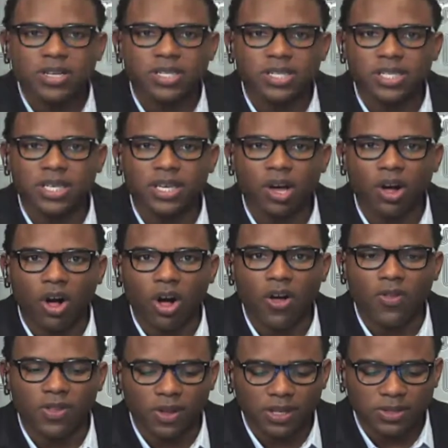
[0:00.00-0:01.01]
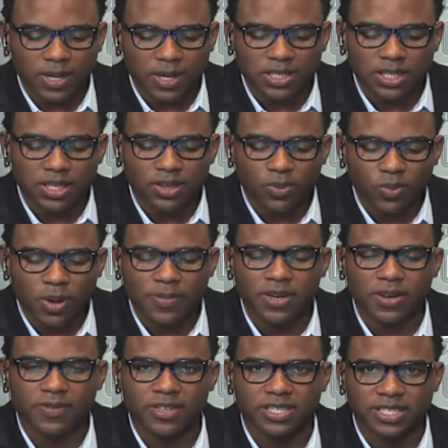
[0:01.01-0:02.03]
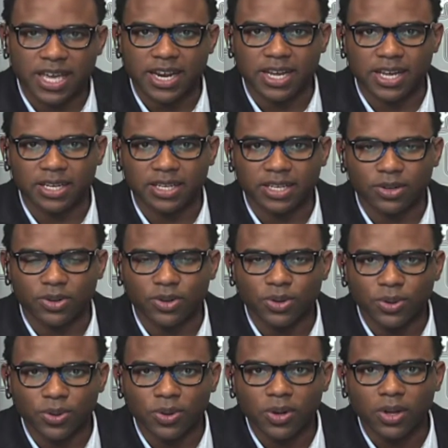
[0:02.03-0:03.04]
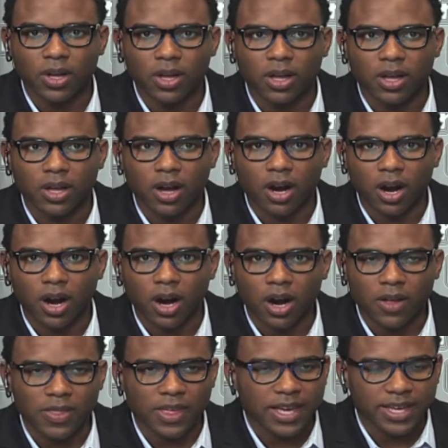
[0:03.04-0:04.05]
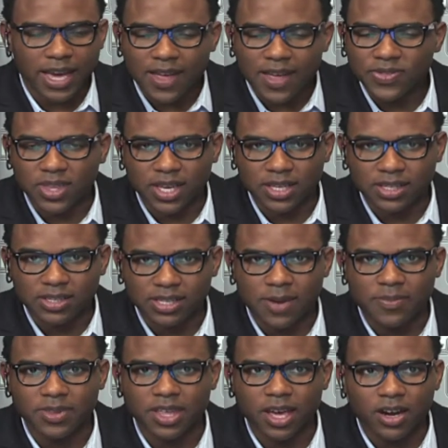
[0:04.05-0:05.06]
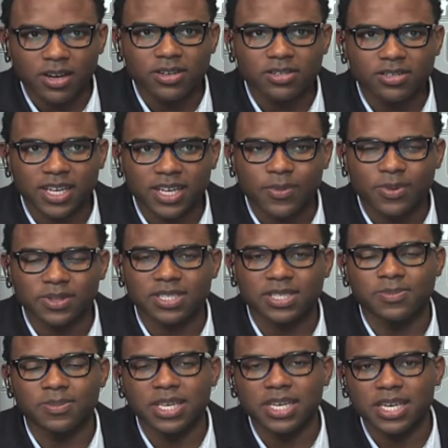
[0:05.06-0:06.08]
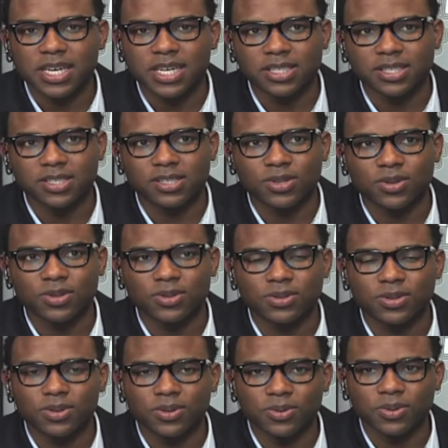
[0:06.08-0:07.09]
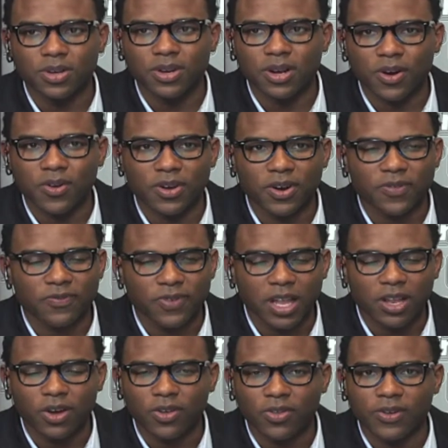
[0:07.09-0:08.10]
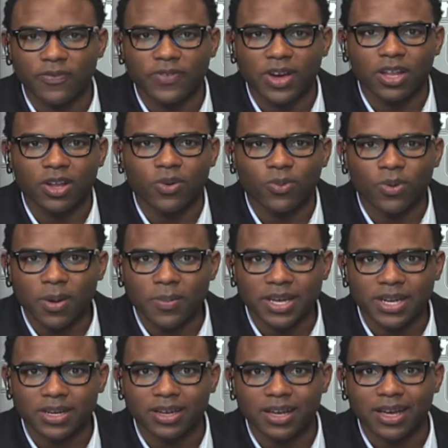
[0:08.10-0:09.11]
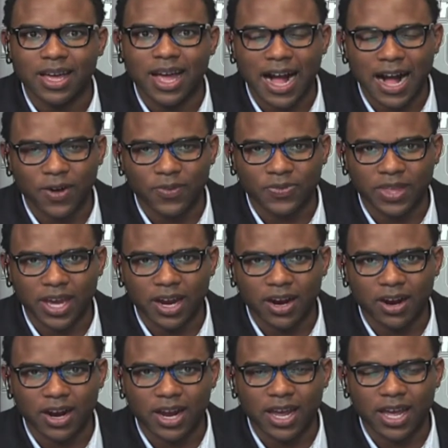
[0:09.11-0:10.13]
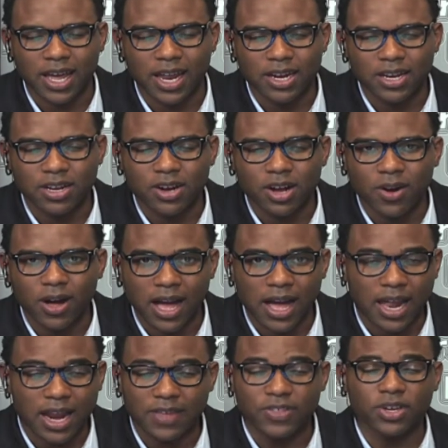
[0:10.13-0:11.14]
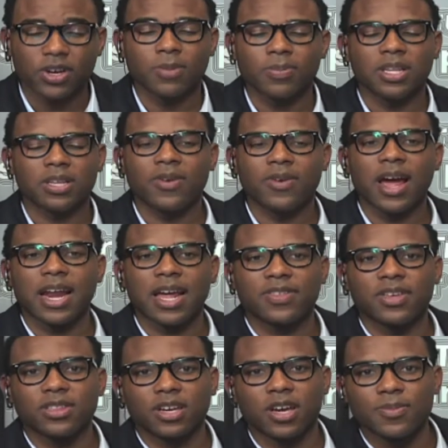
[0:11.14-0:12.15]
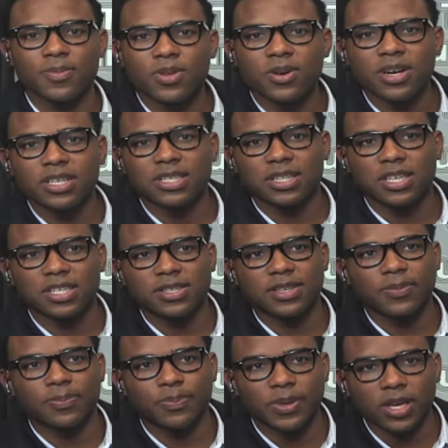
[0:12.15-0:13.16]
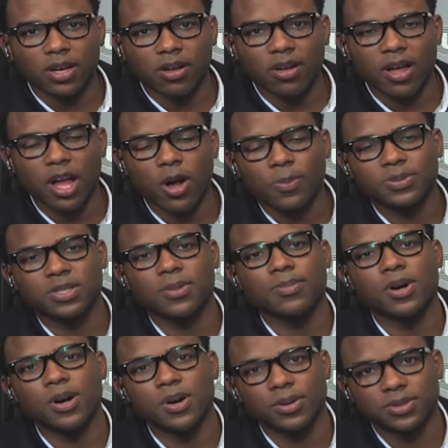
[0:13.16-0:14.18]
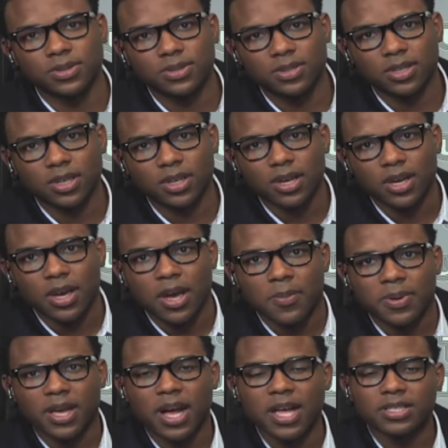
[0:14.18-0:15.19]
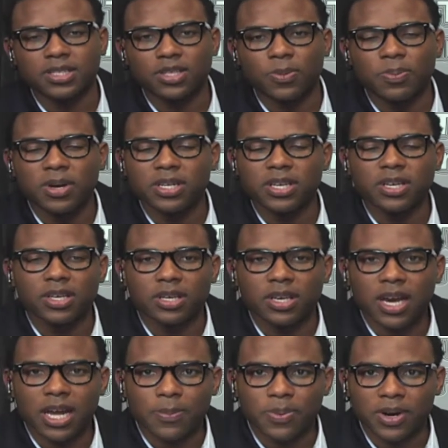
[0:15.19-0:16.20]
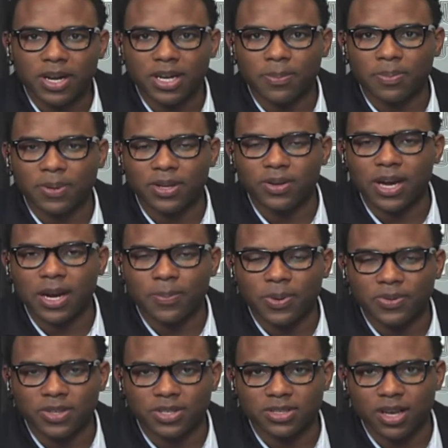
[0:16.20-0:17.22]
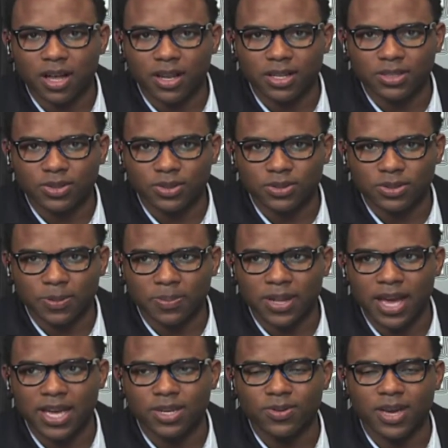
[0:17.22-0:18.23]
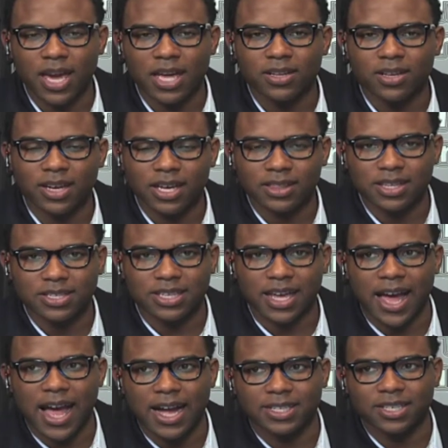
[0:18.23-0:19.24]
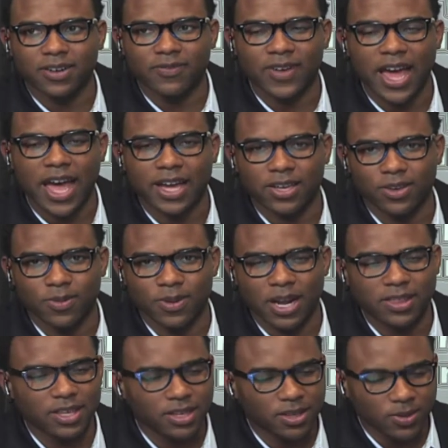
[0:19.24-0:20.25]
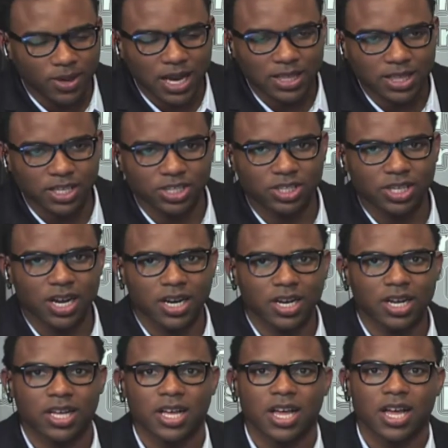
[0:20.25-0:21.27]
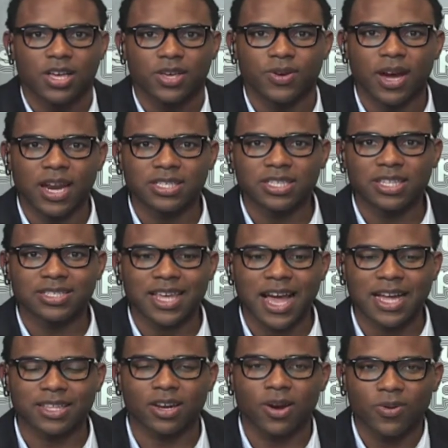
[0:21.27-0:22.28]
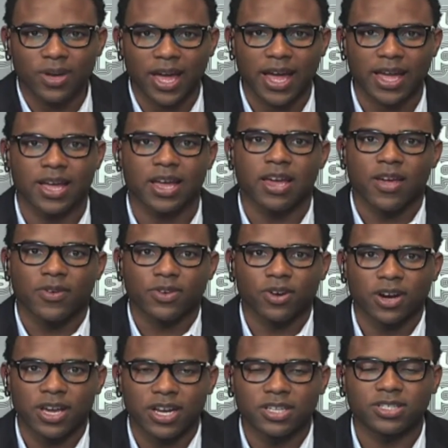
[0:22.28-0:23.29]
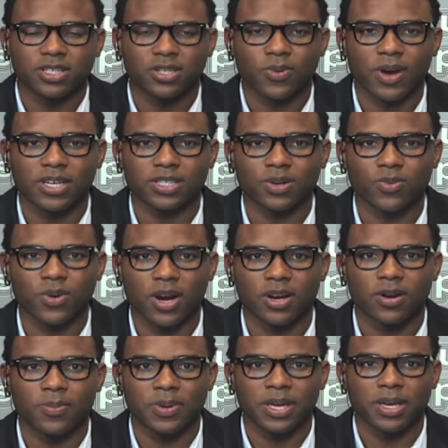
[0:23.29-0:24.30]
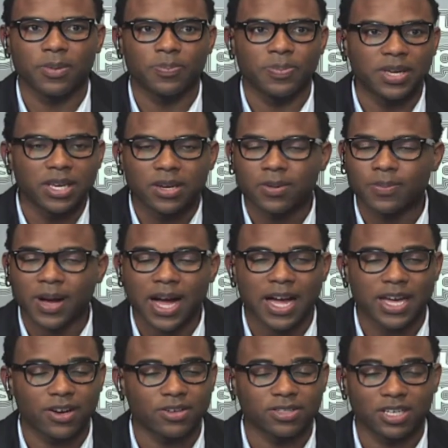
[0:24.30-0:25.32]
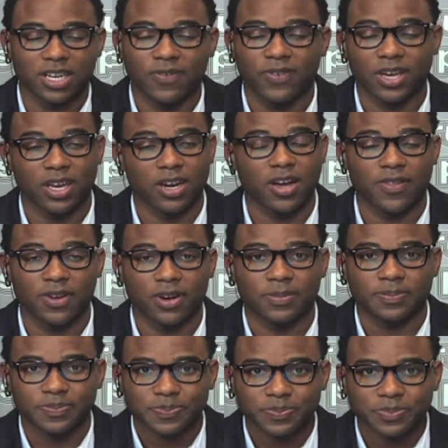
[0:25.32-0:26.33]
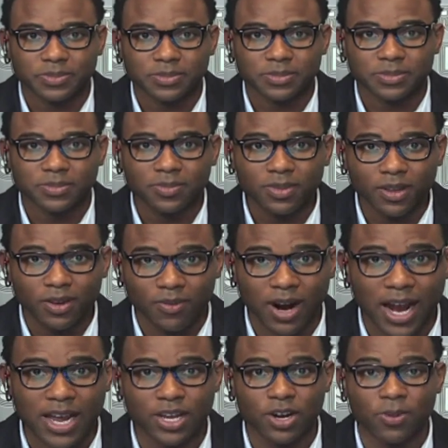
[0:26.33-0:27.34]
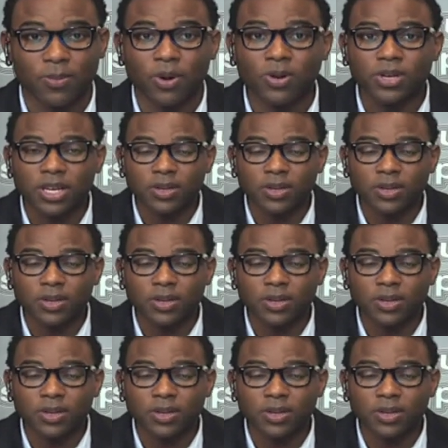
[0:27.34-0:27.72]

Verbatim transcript: see all the, especially the women of the Senate who. Uh, they get this. I mean, they understand what this means to to you know their fellow their fellow woman out there, and, and you know I, I think you're completely right. I think the communities that this bill helps the most, because you put you, you got to put it into play. You got to put this all into to play, and you can't look at this act in a vacuum. And I think you get this, Shaunna. You got to see this act that, okay, you're in a situation where you're being beaten by your significant other. Right, you're mo in